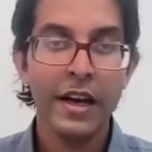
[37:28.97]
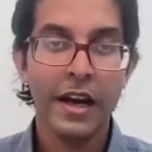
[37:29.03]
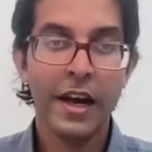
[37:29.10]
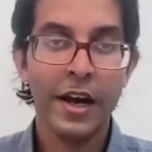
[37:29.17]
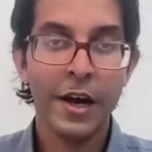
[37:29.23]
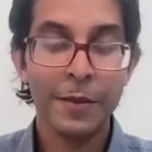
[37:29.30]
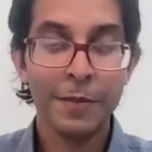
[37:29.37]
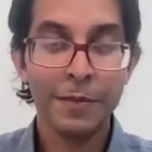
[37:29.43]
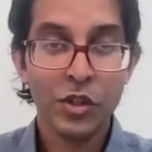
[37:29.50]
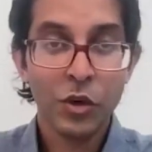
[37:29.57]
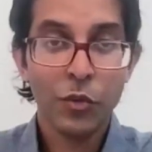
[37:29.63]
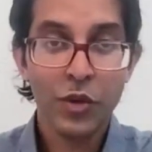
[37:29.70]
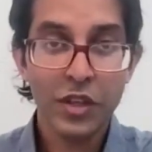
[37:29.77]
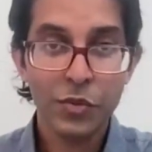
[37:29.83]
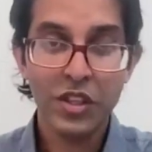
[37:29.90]
So
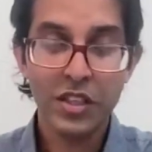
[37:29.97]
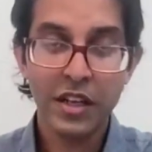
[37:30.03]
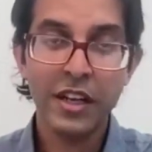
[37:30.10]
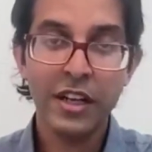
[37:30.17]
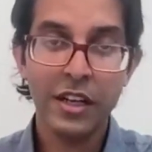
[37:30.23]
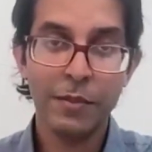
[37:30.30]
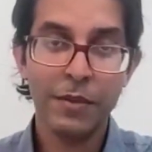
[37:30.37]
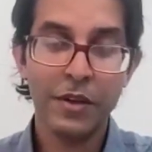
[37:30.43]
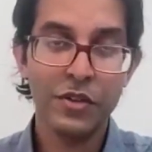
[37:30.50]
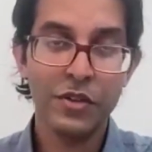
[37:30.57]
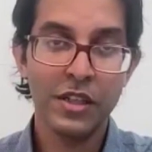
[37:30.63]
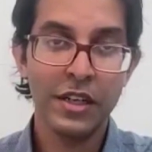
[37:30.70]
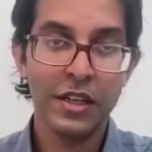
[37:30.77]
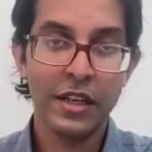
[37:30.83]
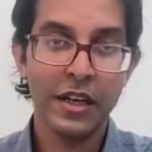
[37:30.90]
we did end up
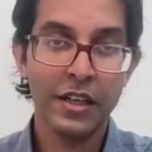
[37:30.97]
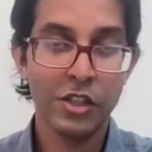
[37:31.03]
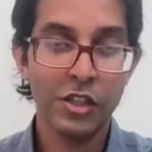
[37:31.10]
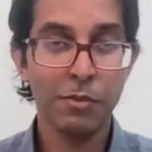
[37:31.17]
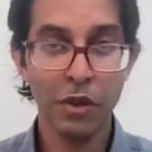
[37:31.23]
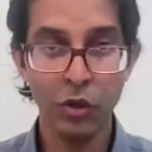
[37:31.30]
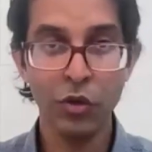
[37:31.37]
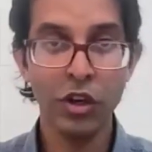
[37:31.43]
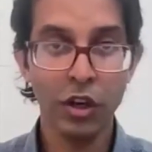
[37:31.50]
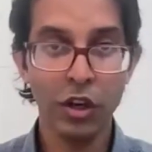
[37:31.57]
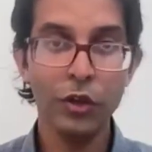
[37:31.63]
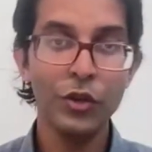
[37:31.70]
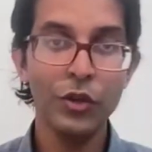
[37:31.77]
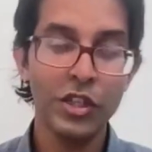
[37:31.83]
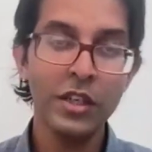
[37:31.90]
using just balloon
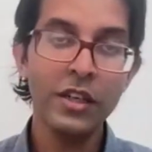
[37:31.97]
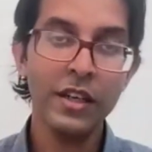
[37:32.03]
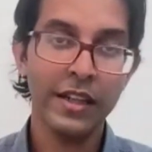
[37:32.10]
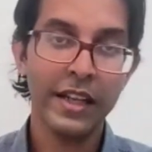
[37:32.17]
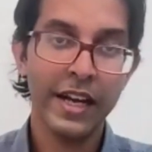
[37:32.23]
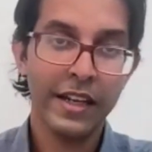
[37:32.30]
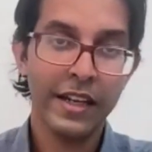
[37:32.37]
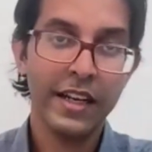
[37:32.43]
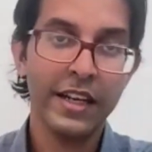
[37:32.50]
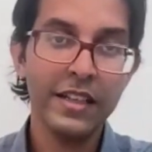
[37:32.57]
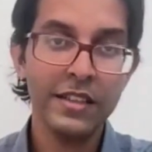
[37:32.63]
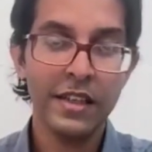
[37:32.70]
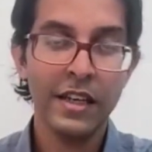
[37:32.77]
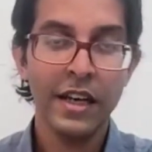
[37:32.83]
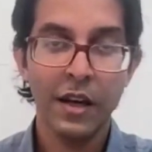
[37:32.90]
occlusion in that
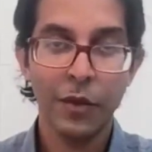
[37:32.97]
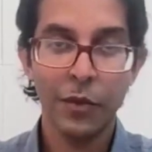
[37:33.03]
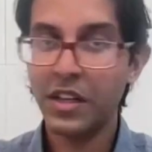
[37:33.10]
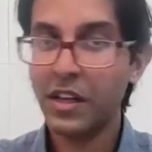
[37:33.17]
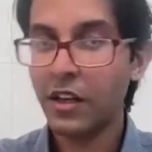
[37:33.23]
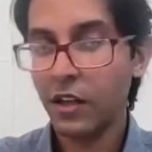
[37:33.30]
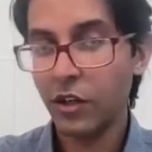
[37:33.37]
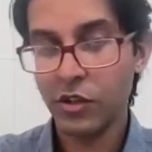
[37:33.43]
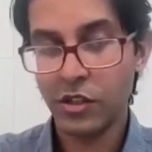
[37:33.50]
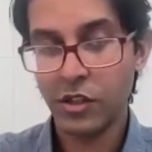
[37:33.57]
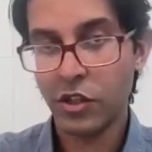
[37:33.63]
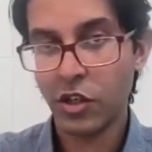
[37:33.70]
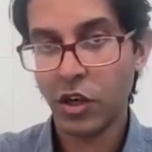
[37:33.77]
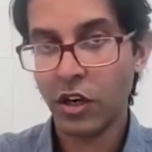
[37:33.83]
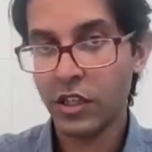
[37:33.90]
case. We didn't use the
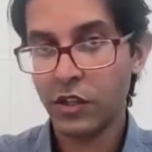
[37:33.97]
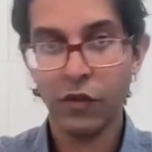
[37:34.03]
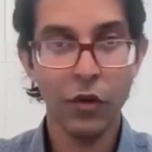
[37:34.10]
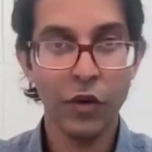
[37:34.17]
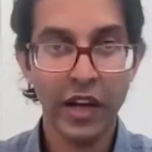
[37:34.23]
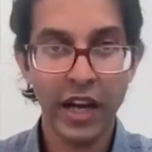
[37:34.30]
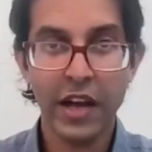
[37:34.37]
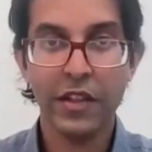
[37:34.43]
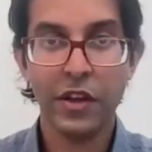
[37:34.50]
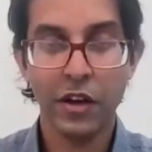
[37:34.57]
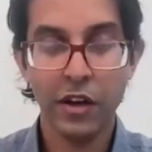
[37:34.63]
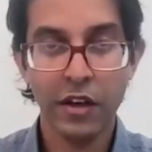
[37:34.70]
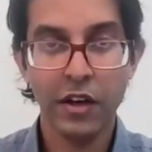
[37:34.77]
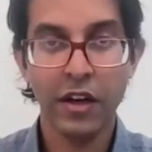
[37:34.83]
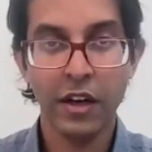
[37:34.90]
Chartis flow
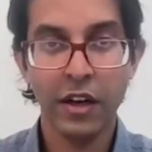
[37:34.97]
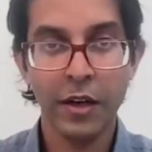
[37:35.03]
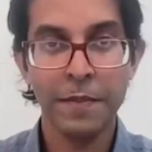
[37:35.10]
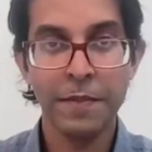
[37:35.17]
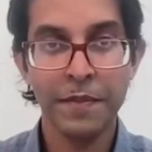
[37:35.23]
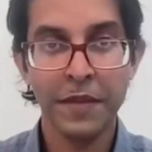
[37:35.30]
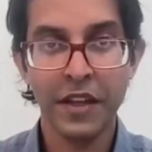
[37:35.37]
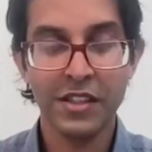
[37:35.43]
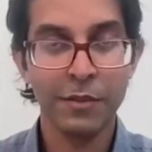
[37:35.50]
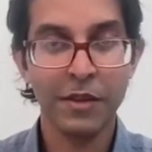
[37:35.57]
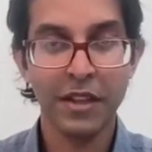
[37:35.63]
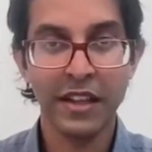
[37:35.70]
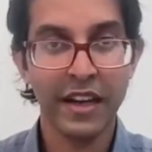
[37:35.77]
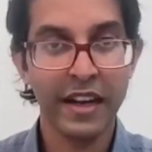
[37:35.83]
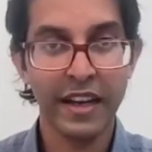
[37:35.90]
catheter. It's something
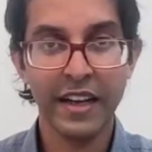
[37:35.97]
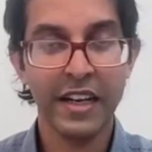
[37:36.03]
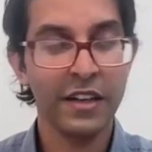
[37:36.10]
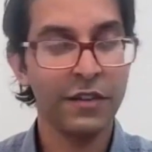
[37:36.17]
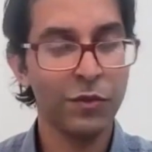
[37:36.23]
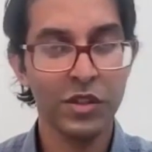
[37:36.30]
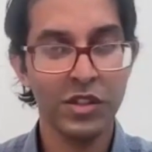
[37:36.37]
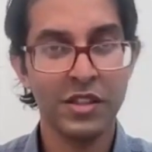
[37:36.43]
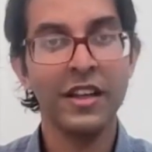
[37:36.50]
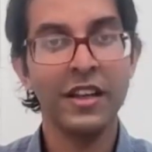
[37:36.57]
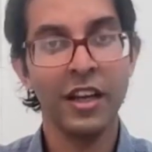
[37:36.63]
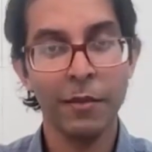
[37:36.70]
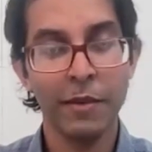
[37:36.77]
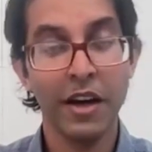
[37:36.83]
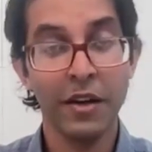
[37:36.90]
that I kind of was
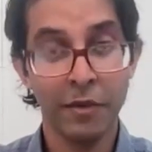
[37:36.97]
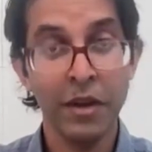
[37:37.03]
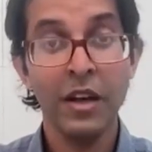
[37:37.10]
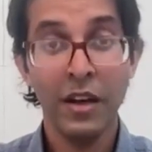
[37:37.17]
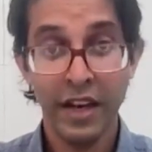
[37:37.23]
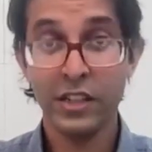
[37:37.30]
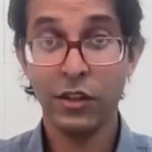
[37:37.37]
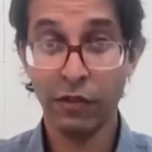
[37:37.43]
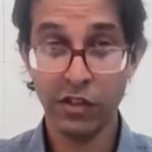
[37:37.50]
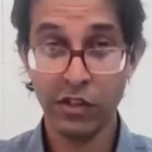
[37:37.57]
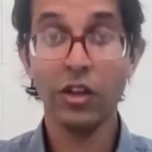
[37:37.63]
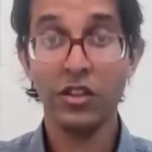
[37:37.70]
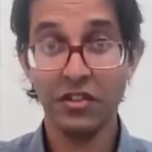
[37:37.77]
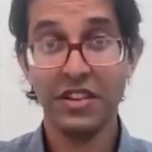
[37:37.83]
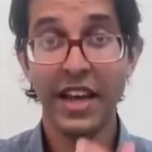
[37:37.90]
thinking about as a
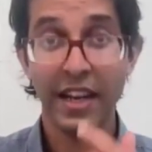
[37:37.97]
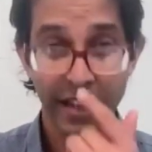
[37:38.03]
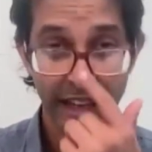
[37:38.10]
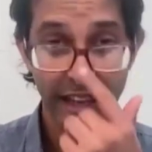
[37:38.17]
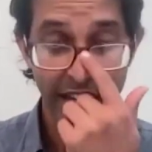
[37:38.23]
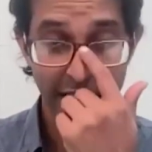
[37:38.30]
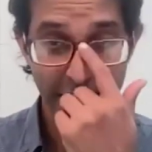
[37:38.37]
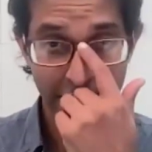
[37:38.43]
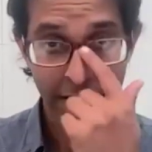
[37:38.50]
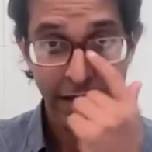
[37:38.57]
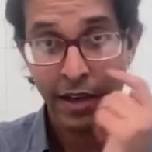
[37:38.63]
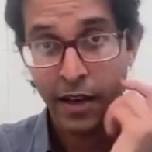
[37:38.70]
result of that case.